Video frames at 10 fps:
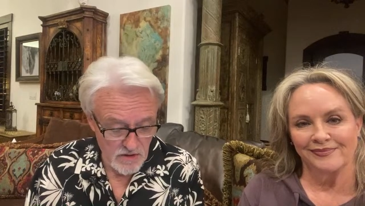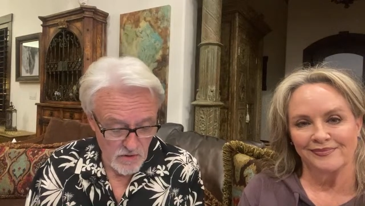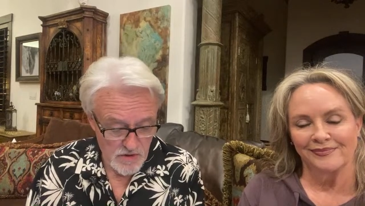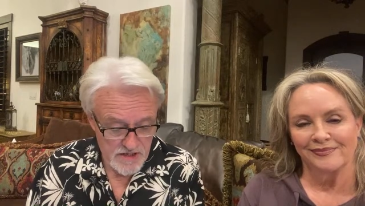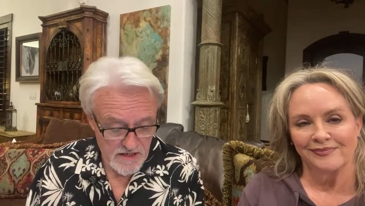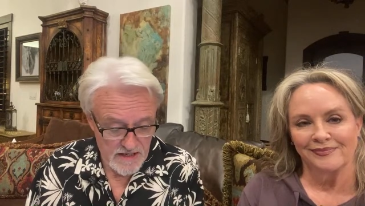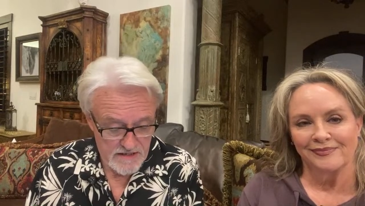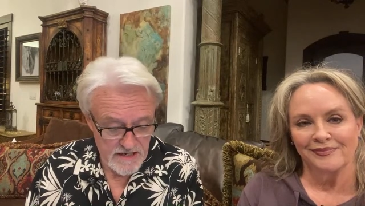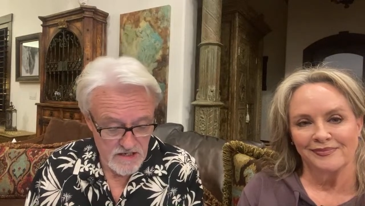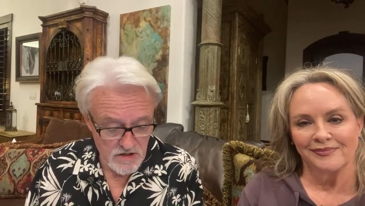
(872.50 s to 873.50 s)
Speaker 1: Hall said, I
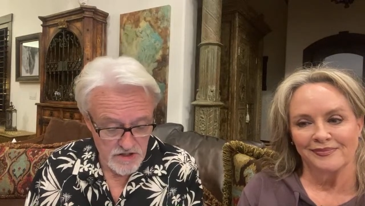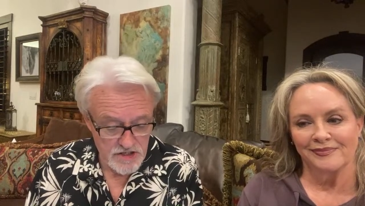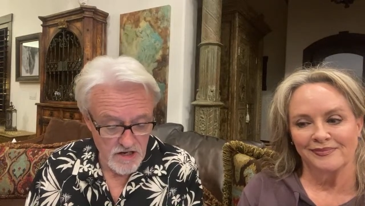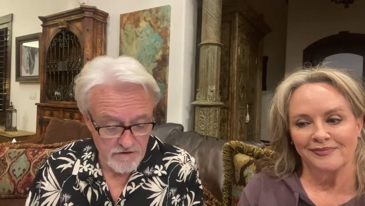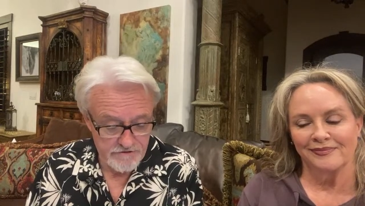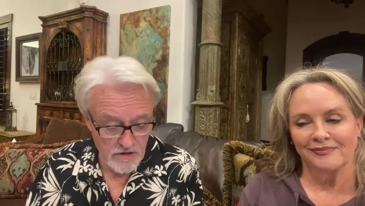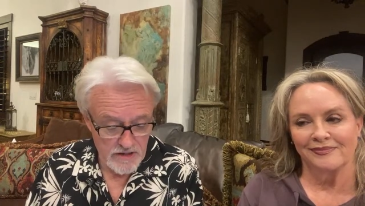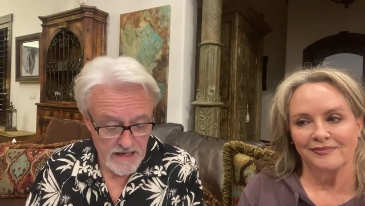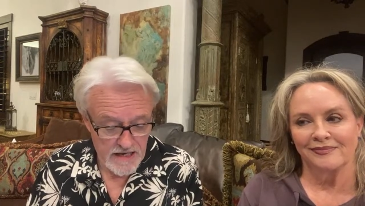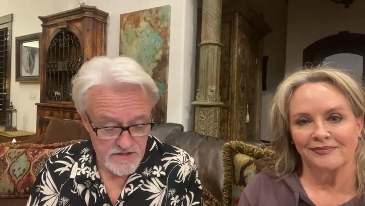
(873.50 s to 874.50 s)
did not start
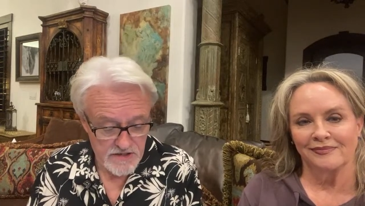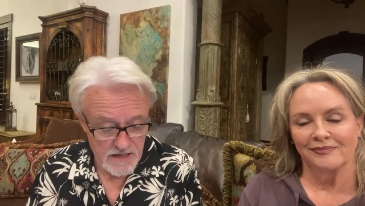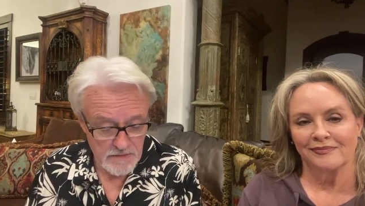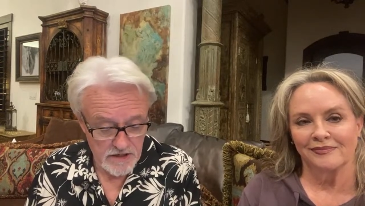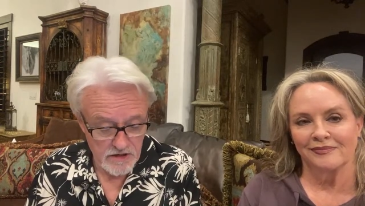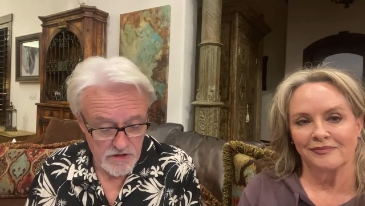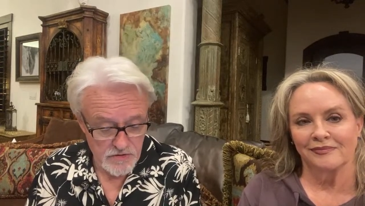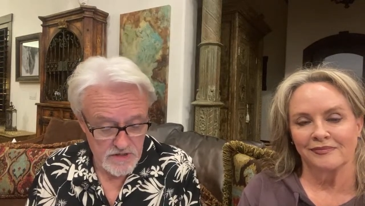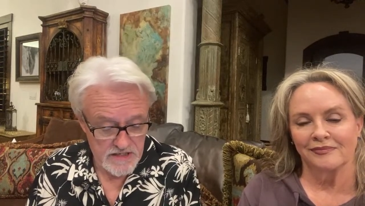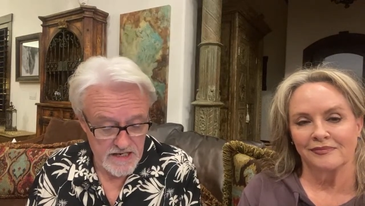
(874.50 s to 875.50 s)
folic acid yet. My girls
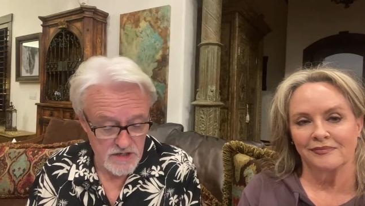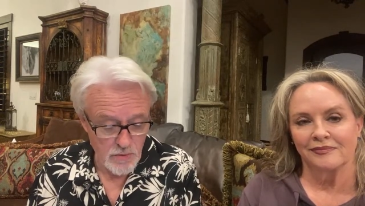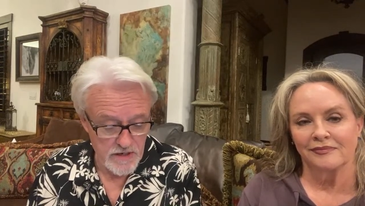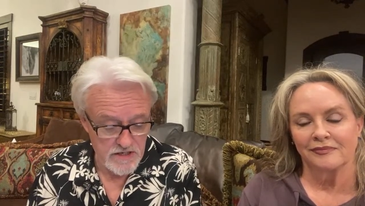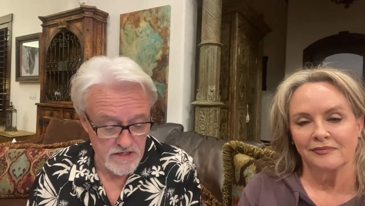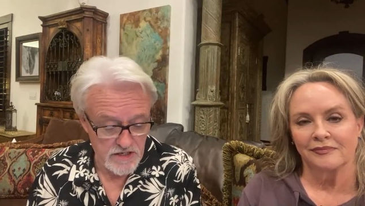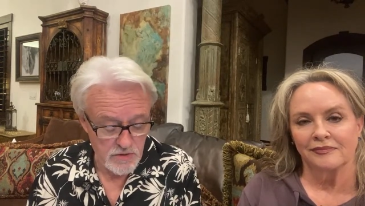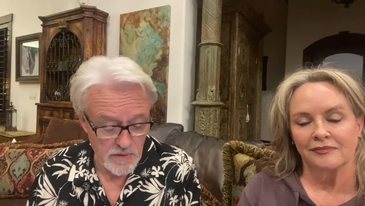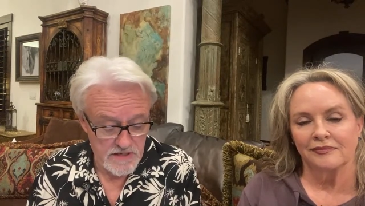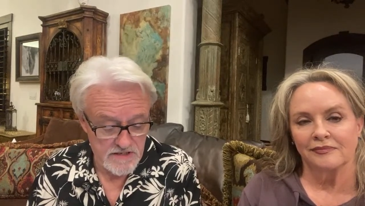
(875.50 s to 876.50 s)
are at day 20 and
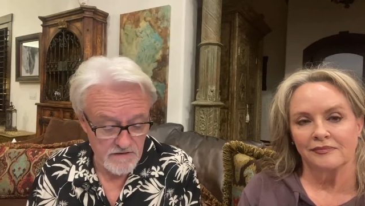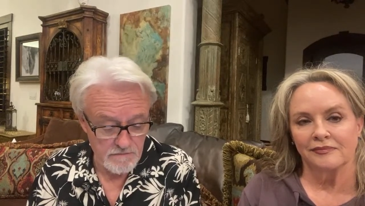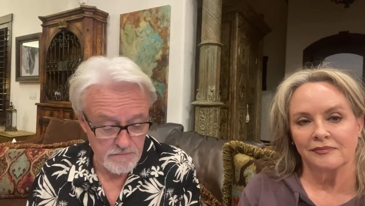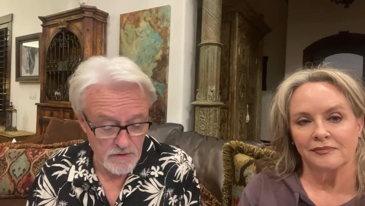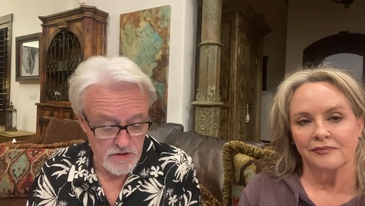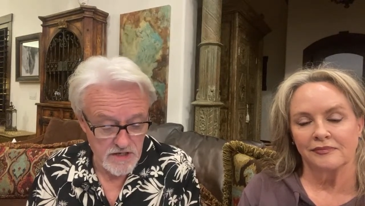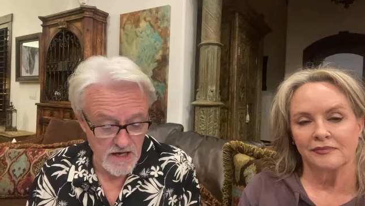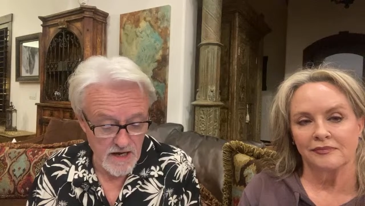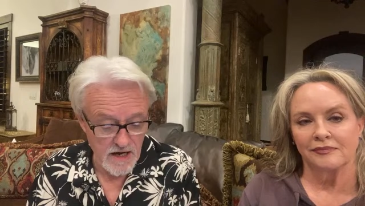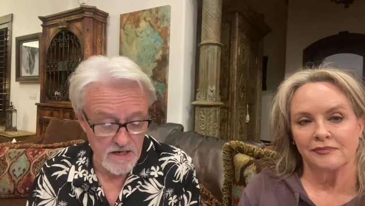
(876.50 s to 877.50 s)
27 post
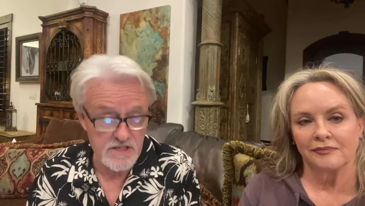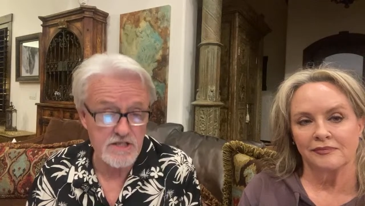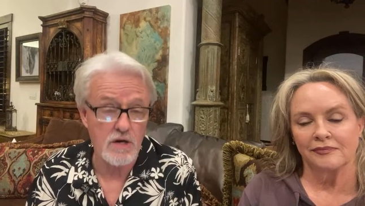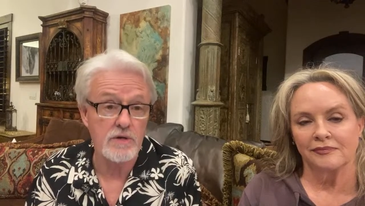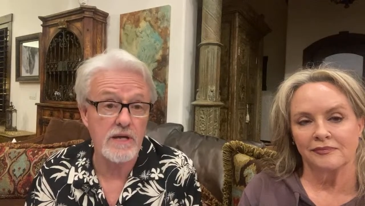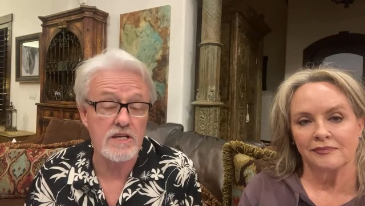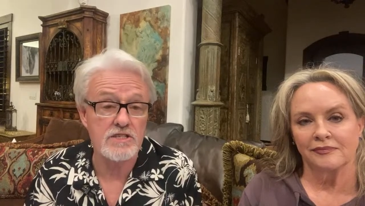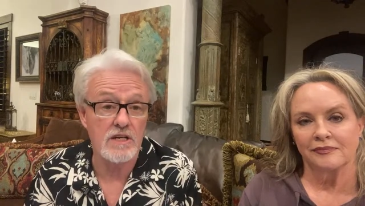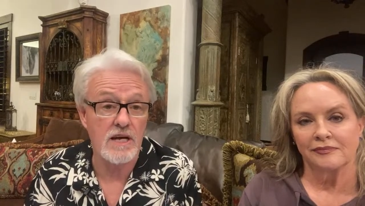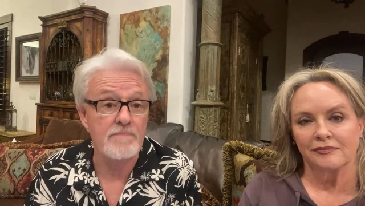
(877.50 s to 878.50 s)
AI. Is it okay to
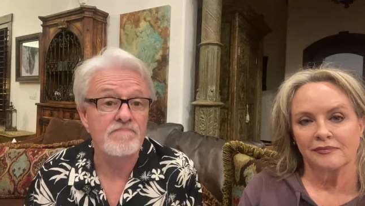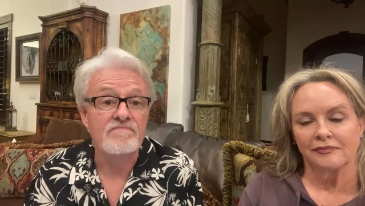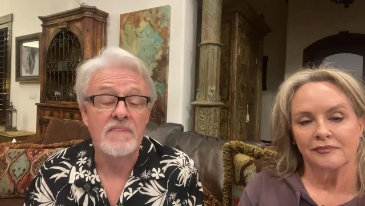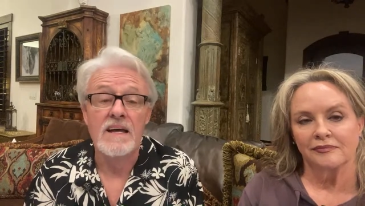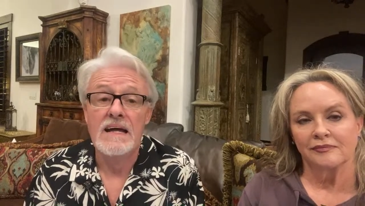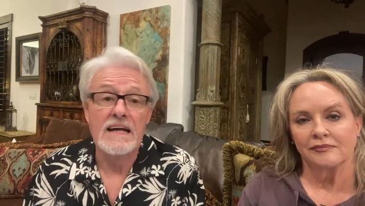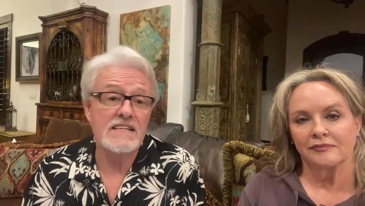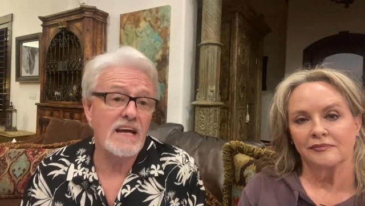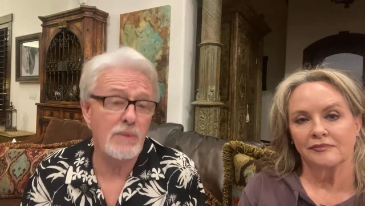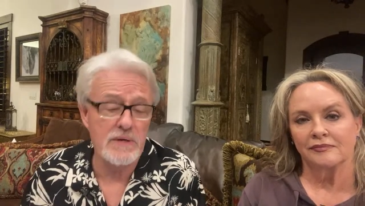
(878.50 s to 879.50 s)
start now? It's
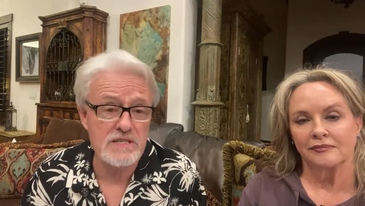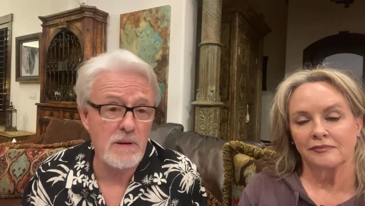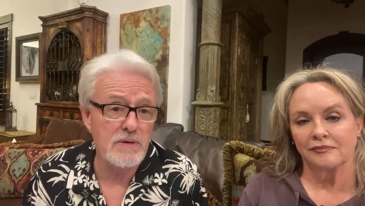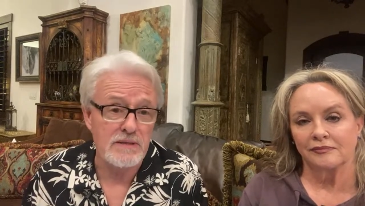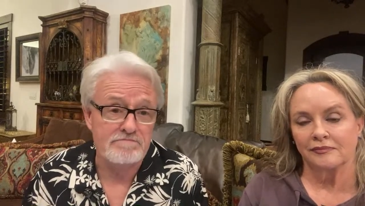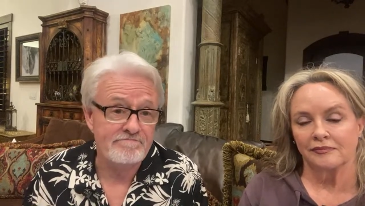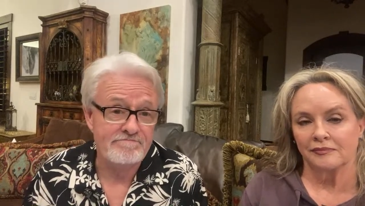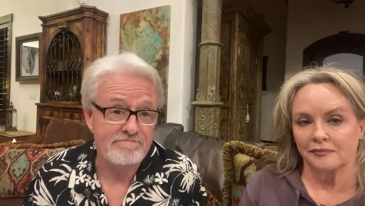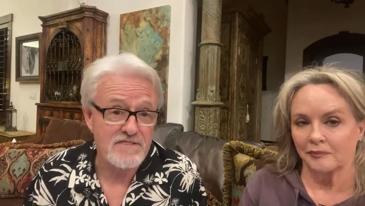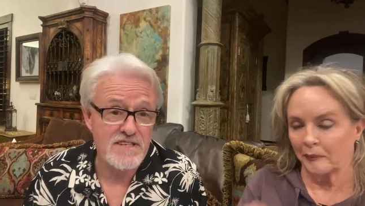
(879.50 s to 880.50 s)
like quitting smoking.
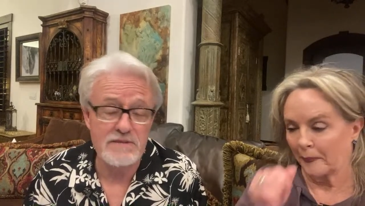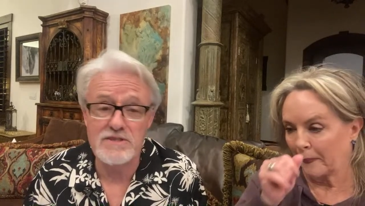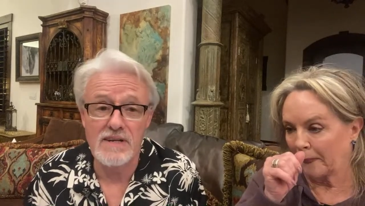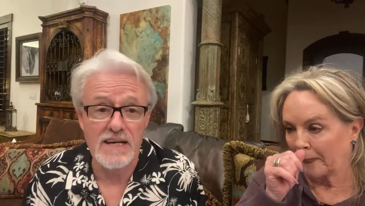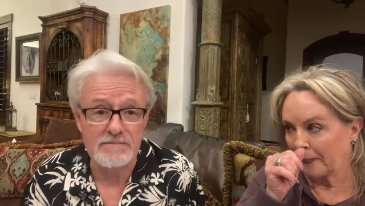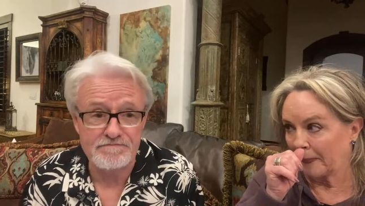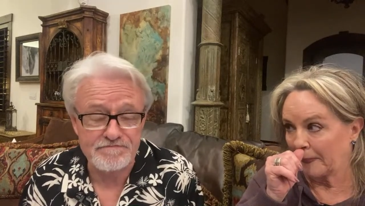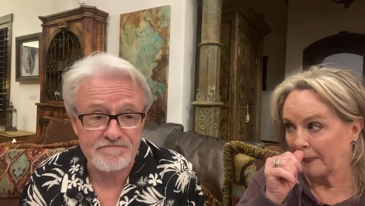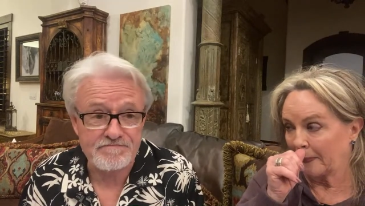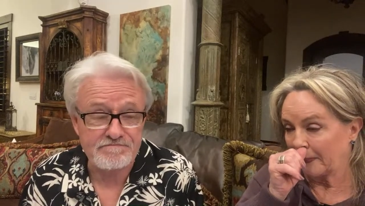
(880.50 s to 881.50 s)
It's never too late.
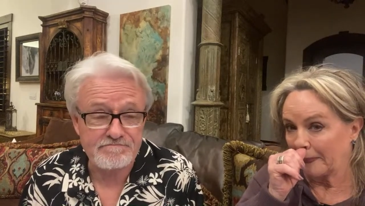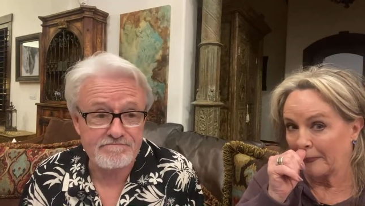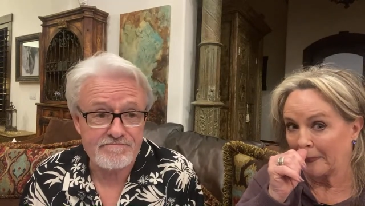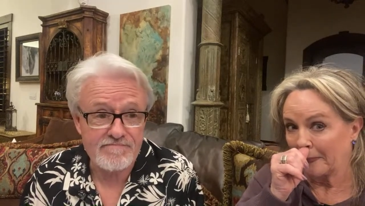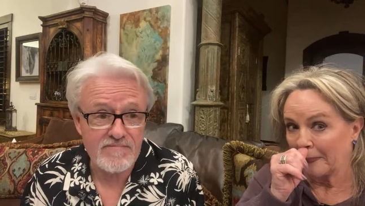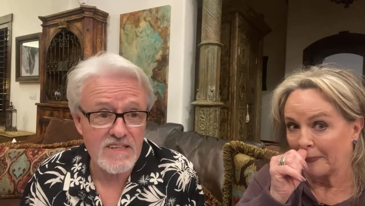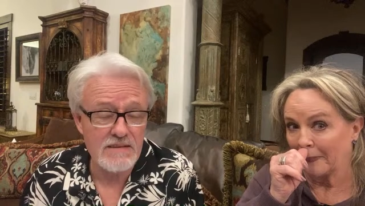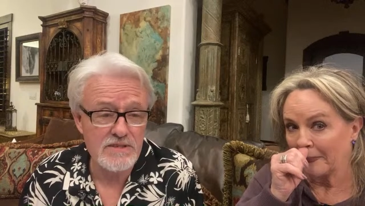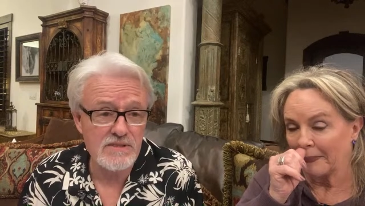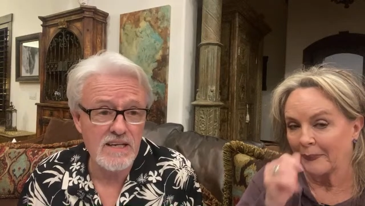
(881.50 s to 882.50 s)

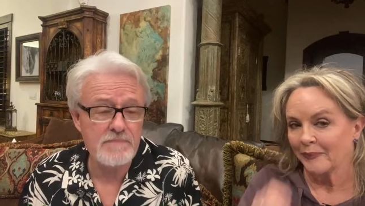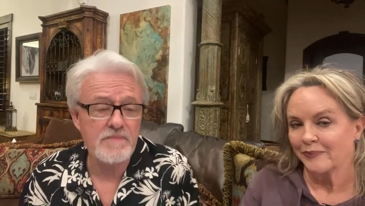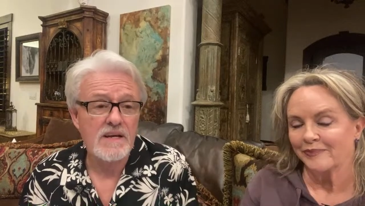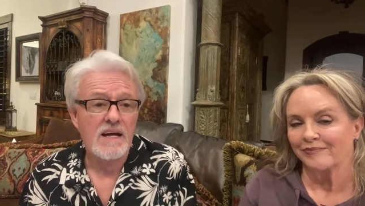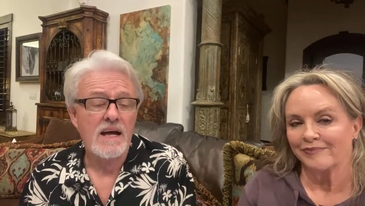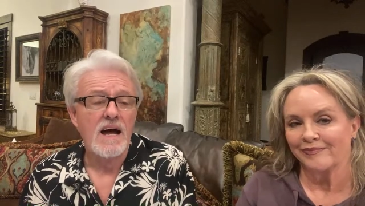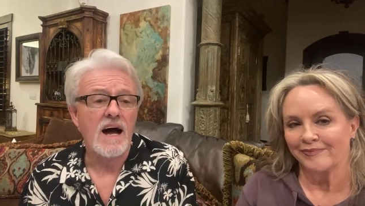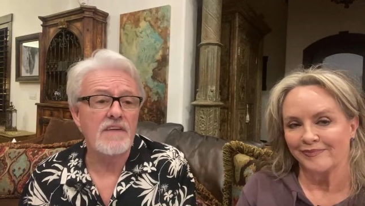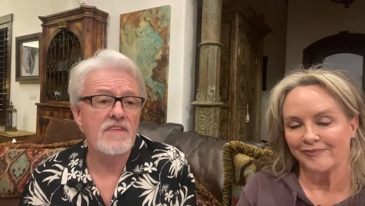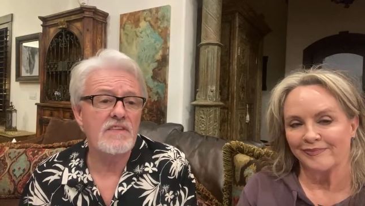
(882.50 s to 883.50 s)
Never too late.
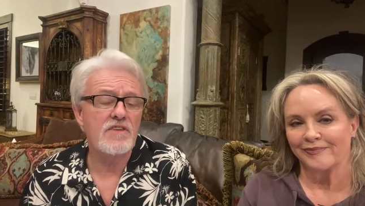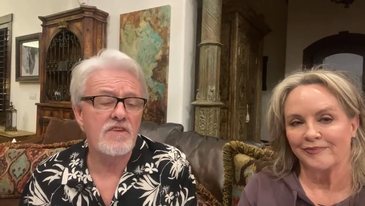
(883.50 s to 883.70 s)
I think